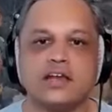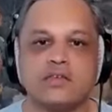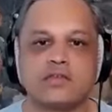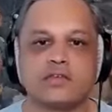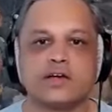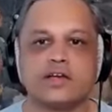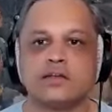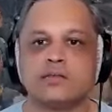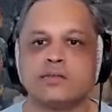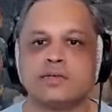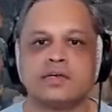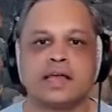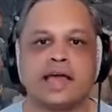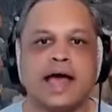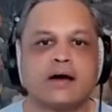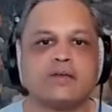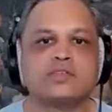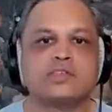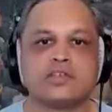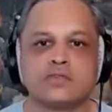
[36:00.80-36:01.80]
and
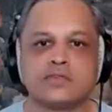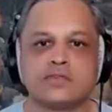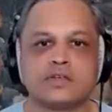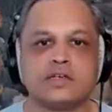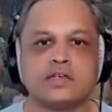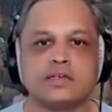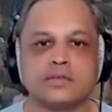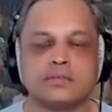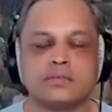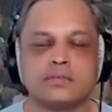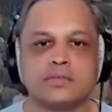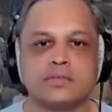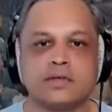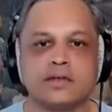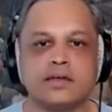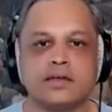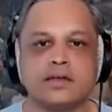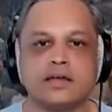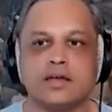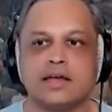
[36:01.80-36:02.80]
outer freedom.
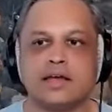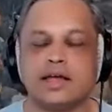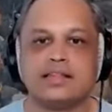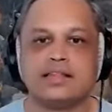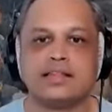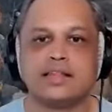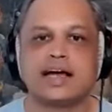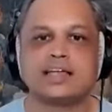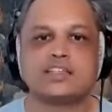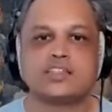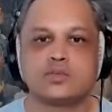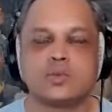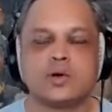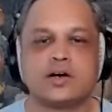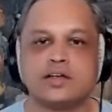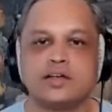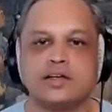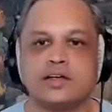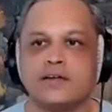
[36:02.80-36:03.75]
And that's what,